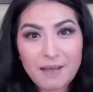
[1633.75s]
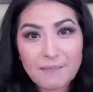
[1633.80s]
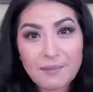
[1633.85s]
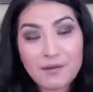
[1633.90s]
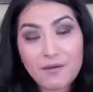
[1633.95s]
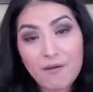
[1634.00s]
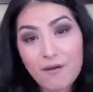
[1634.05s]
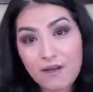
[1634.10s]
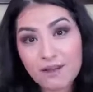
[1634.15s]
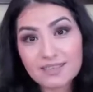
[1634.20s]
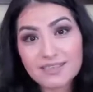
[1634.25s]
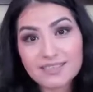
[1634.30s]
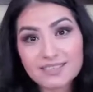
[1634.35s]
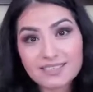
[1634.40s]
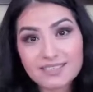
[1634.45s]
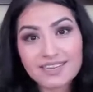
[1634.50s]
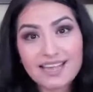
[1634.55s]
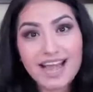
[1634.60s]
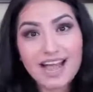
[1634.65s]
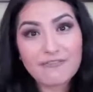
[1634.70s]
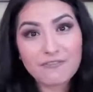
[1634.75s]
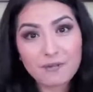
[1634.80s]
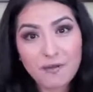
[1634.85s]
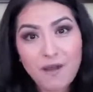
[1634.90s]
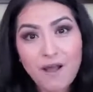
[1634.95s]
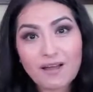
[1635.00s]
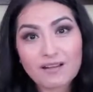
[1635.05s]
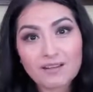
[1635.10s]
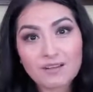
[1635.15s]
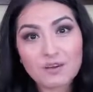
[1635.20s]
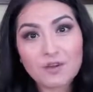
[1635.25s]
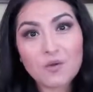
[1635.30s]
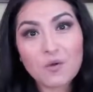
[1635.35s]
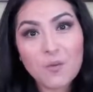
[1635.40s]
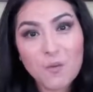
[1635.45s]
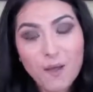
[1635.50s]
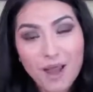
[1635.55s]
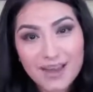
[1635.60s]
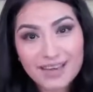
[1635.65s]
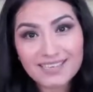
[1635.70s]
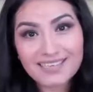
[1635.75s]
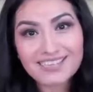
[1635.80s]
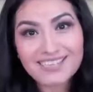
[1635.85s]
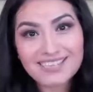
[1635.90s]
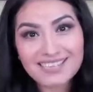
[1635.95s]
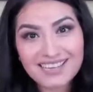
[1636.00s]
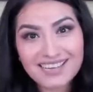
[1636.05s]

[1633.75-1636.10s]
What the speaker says: And honestly, I've gotten quite